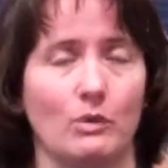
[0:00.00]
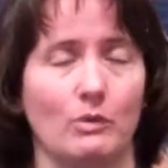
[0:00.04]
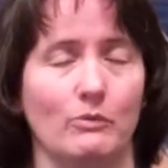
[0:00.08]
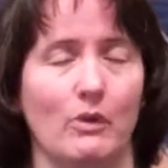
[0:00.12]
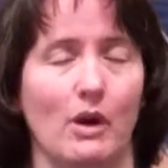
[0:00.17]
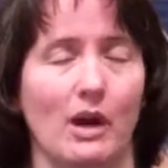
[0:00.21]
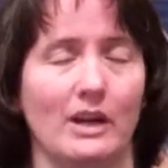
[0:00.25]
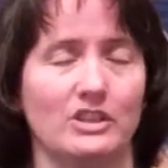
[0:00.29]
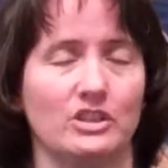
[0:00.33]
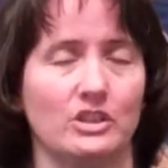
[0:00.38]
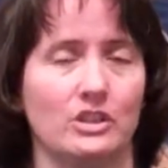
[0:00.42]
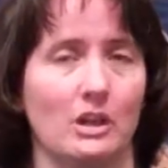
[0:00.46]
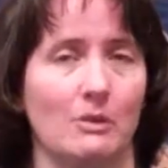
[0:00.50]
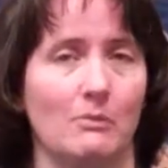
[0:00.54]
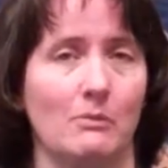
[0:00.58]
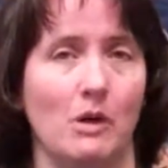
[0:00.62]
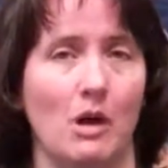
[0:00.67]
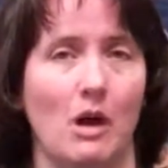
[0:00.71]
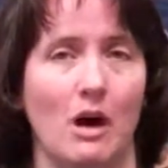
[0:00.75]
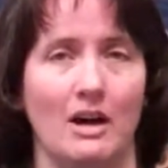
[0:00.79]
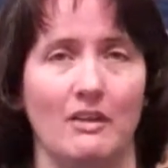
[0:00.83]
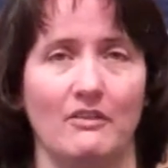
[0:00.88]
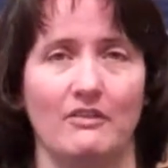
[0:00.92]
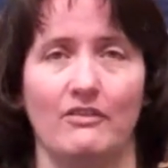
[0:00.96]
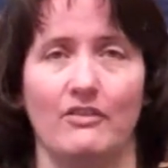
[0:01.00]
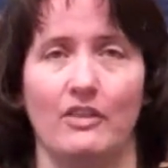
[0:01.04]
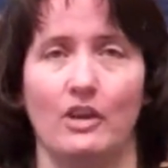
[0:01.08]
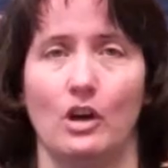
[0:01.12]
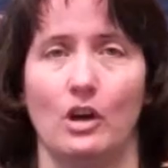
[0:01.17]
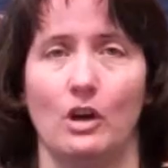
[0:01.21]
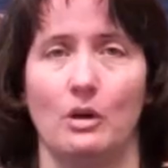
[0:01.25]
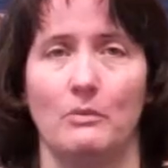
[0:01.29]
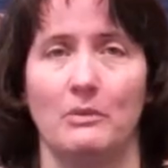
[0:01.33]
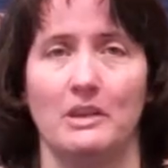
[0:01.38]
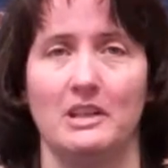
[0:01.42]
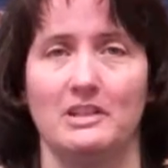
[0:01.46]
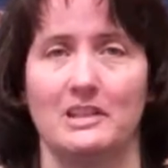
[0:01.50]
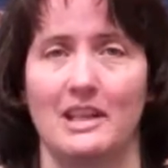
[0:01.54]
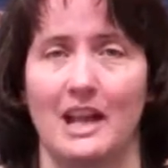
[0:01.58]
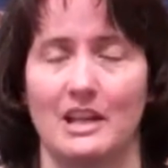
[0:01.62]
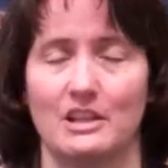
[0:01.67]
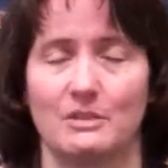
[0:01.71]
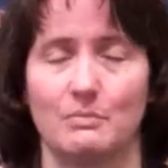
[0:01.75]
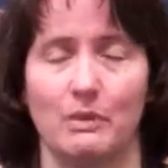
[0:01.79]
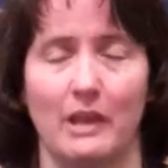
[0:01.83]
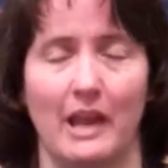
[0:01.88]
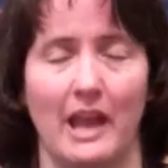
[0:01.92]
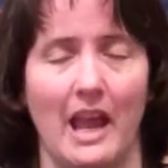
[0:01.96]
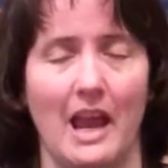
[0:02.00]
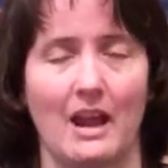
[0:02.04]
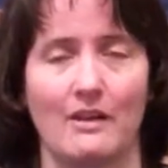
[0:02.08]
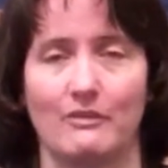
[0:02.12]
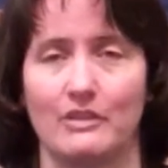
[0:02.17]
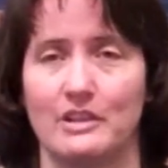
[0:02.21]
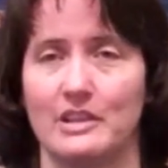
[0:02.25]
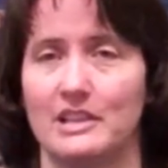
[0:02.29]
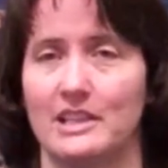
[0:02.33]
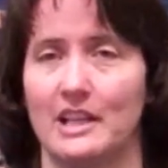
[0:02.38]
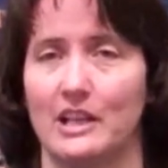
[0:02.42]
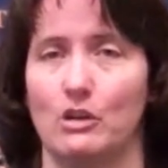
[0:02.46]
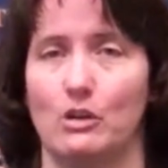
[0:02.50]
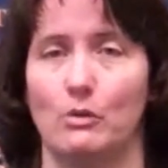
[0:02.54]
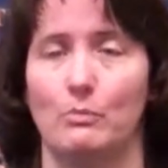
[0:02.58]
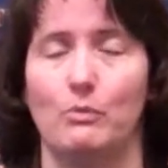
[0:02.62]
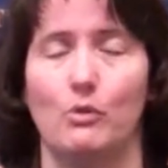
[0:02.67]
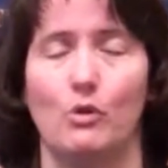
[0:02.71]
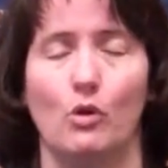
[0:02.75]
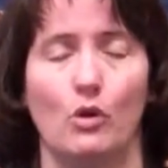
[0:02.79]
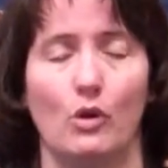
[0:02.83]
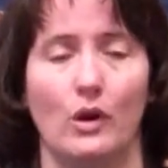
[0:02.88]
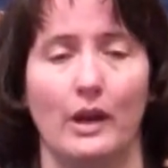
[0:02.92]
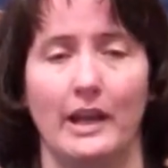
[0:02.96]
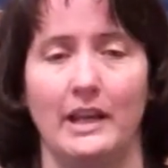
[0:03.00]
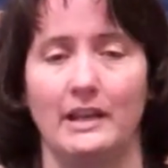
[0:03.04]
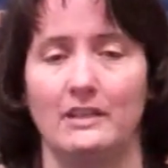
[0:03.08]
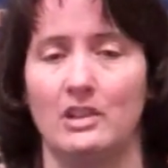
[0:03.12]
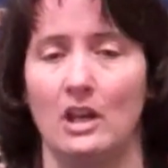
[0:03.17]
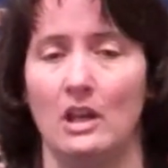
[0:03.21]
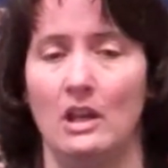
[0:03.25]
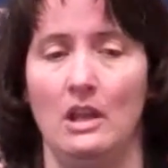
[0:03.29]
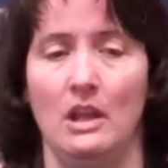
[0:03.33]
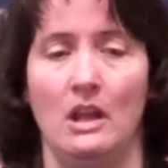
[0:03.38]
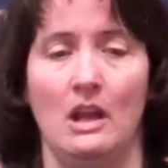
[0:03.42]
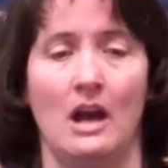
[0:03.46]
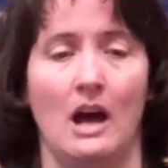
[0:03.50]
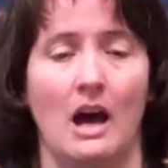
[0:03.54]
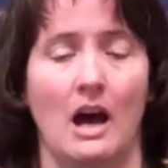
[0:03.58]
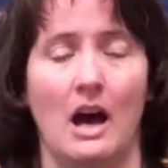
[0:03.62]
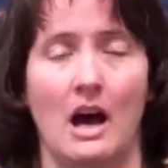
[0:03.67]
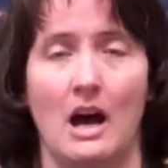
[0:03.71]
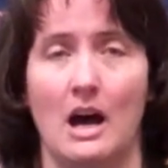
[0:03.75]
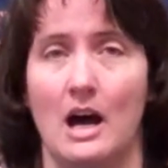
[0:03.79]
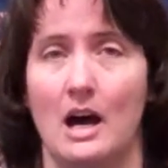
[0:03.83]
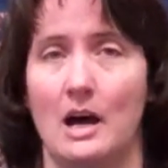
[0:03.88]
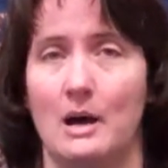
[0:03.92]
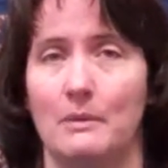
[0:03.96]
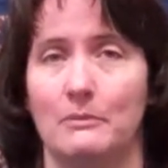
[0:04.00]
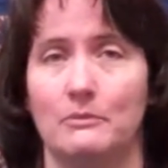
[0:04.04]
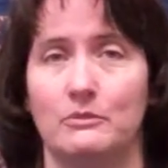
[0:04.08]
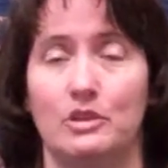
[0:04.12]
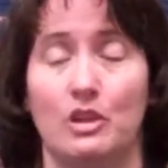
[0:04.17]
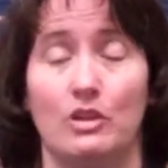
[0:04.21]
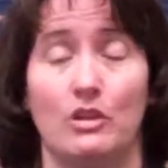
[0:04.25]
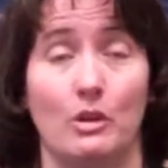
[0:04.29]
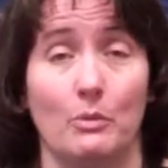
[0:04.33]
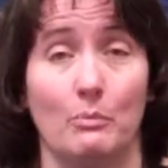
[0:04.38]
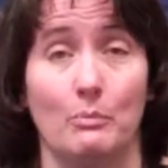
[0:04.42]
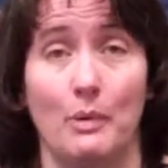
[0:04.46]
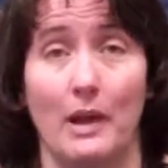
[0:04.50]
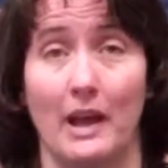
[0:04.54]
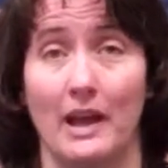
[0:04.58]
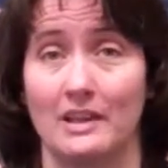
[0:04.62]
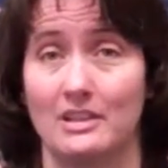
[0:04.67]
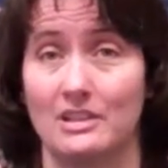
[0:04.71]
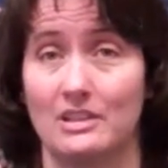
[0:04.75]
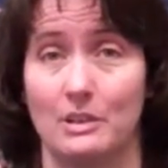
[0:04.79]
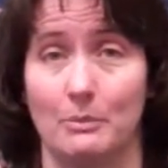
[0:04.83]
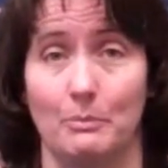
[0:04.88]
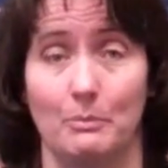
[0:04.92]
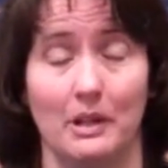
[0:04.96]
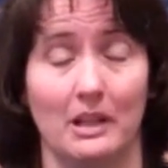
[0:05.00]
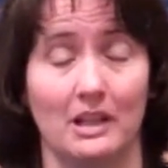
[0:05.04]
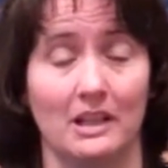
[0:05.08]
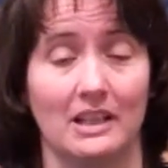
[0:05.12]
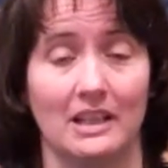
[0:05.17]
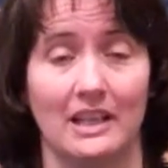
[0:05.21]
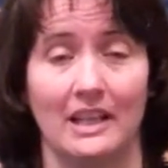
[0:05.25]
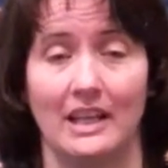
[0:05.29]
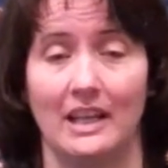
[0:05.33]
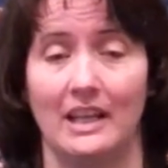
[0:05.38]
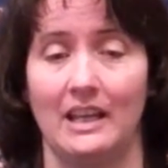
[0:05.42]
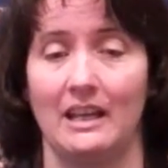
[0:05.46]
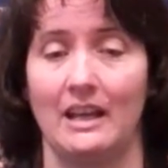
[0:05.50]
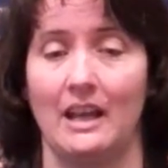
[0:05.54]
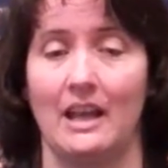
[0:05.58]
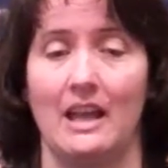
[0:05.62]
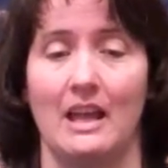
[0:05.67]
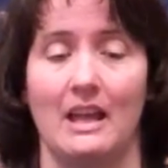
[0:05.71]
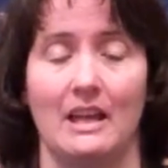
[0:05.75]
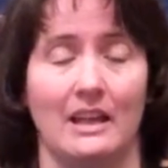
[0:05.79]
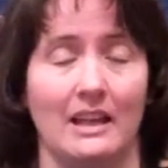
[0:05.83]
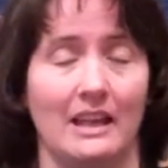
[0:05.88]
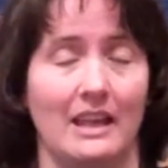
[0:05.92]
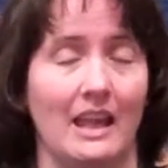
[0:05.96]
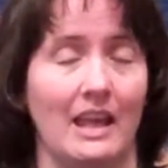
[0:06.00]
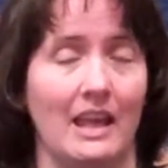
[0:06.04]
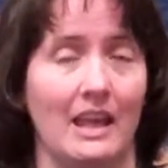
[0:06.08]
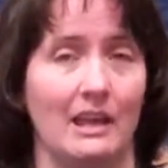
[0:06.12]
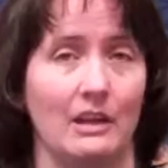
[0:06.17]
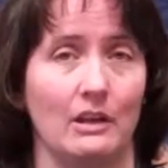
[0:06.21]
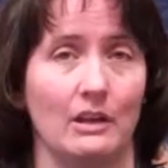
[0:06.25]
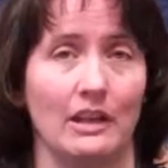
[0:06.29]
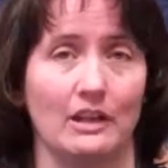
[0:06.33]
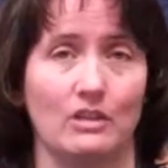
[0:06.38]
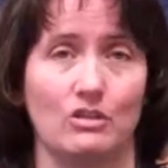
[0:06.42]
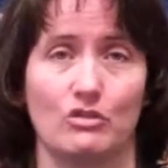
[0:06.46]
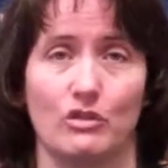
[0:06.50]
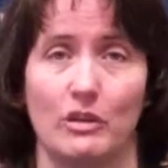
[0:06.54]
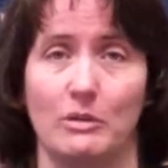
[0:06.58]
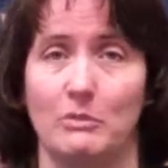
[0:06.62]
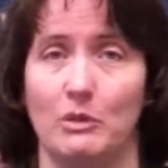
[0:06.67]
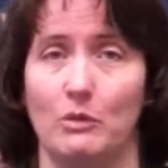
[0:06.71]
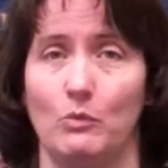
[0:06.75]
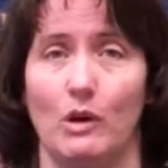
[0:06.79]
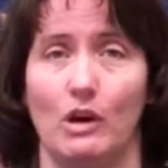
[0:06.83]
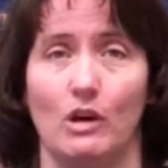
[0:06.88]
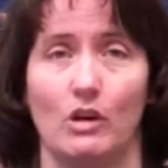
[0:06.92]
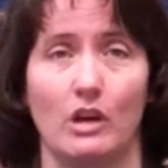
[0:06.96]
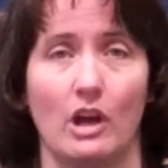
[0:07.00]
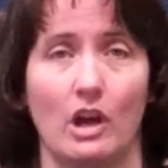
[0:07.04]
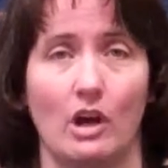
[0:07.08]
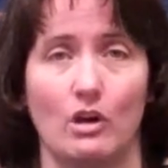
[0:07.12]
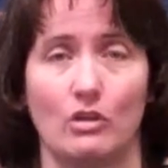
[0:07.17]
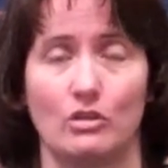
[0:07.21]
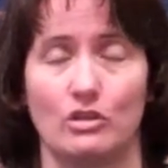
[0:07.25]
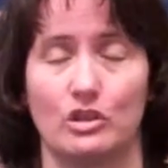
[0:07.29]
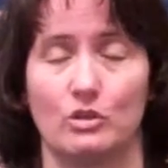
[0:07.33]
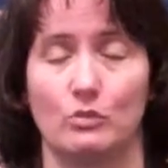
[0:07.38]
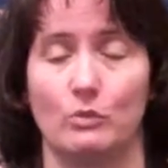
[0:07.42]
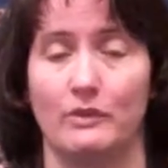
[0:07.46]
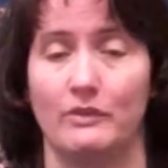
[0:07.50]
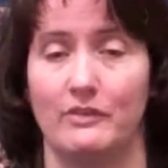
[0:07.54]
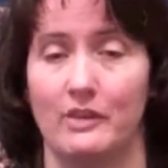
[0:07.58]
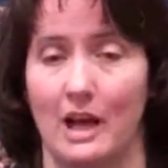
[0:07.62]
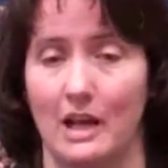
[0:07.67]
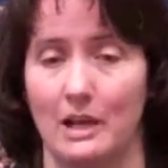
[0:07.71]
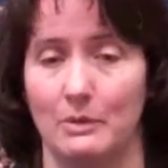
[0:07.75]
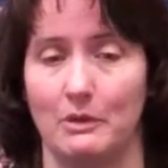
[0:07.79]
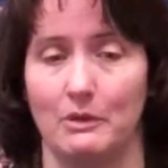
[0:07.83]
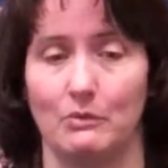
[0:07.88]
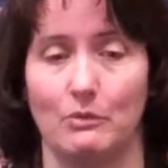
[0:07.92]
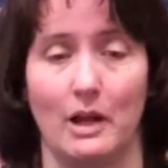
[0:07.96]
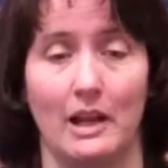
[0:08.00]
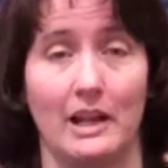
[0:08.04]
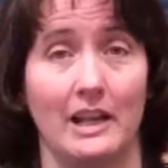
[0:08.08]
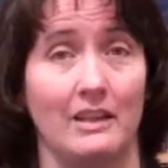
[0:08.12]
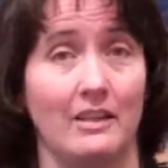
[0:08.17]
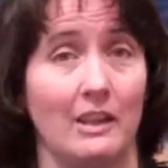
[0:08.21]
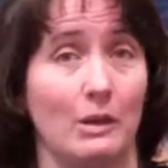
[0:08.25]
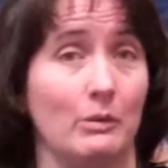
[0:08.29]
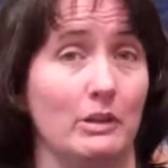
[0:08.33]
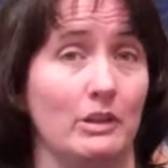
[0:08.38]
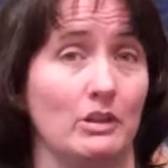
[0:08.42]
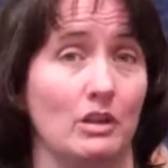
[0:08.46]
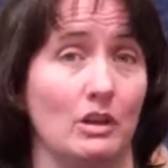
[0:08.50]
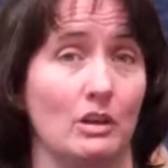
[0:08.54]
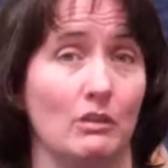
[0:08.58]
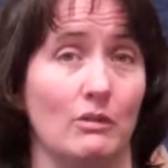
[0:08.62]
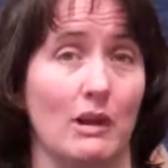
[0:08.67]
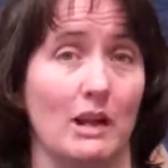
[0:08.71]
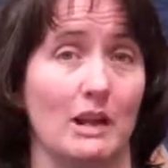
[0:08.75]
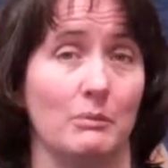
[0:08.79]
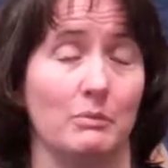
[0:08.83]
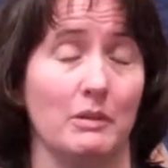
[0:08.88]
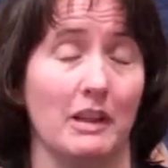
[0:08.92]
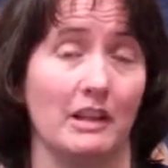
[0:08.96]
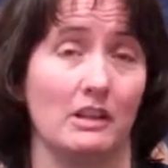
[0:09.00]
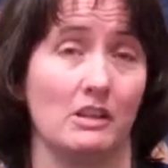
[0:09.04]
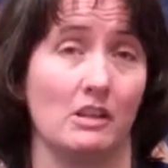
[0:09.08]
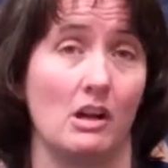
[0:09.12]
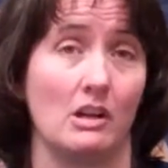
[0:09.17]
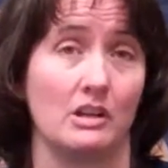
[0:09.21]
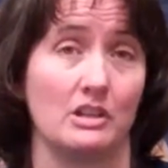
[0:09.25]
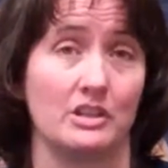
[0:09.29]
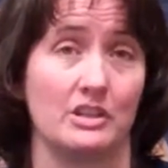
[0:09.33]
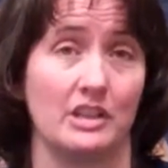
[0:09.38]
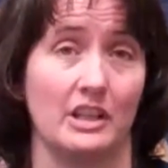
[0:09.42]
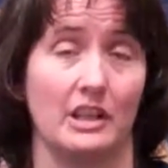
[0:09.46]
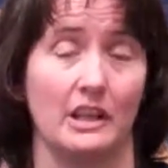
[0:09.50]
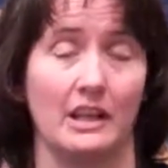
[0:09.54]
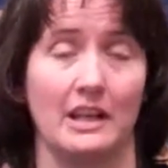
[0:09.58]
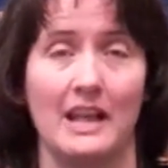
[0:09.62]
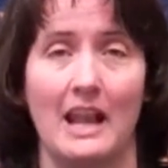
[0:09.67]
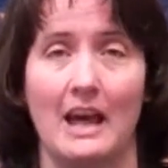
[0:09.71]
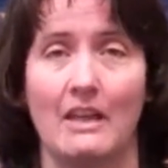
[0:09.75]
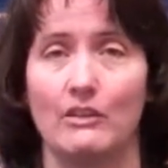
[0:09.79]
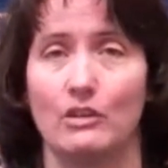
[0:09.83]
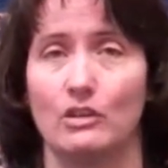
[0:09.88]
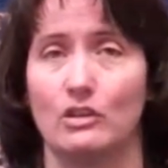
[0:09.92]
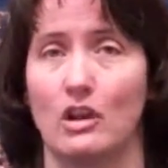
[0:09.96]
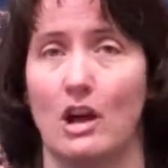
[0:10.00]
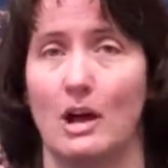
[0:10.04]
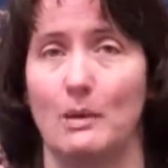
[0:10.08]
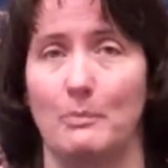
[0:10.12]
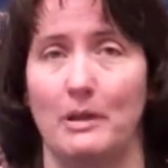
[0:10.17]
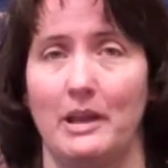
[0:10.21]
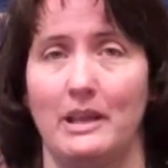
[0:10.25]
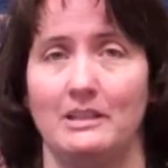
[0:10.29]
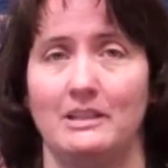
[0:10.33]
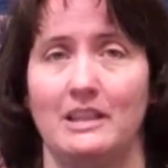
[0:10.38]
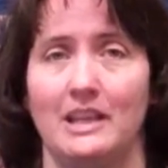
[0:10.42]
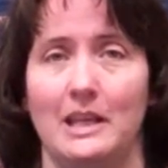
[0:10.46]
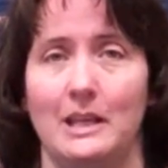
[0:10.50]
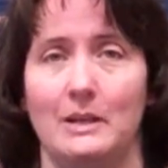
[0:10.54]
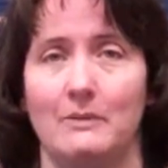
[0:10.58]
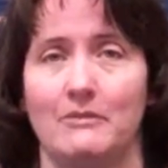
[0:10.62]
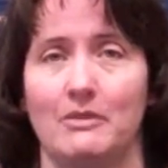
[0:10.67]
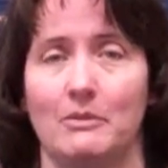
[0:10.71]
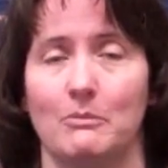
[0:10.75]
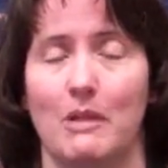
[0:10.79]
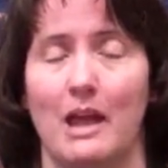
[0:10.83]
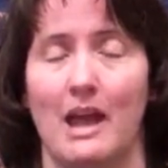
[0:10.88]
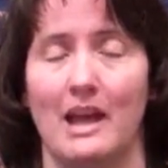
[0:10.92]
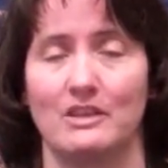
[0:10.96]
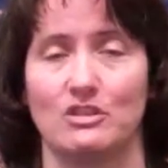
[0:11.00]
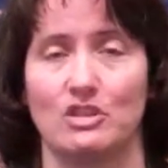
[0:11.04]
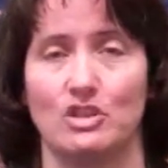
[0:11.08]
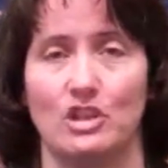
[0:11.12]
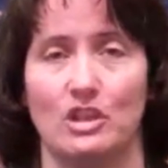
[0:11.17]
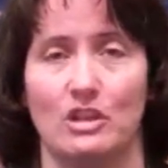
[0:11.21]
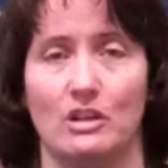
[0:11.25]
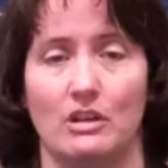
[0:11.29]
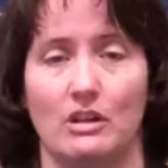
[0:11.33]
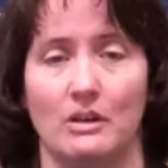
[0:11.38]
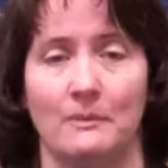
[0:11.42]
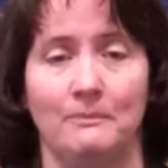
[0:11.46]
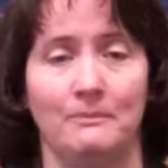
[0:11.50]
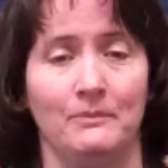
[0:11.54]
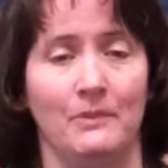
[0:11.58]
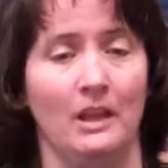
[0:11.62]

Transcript: We've watched them on film. These guys play every single point to their best ability, and again, extremely well coached, so we've got to be ready. And then we turn around and play Clarkson, another top 8 team from last year.